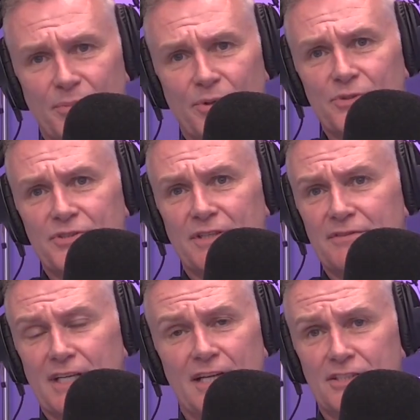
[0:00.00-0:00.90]
and poetry and
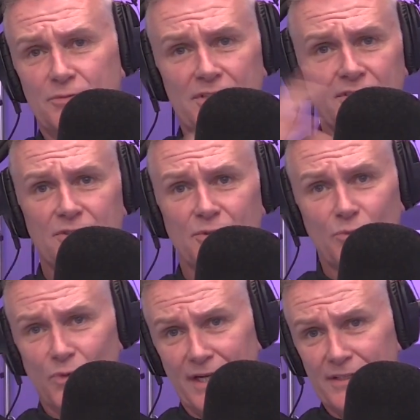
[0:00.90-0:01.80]
everything, I just wasn't
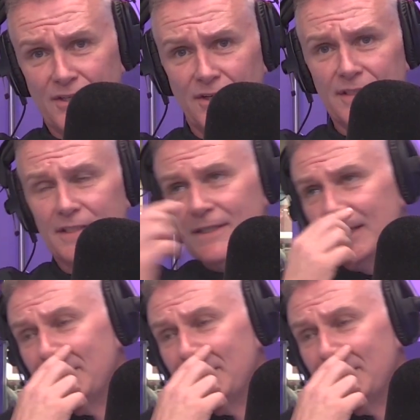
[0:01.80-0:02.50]
doing well at all in it.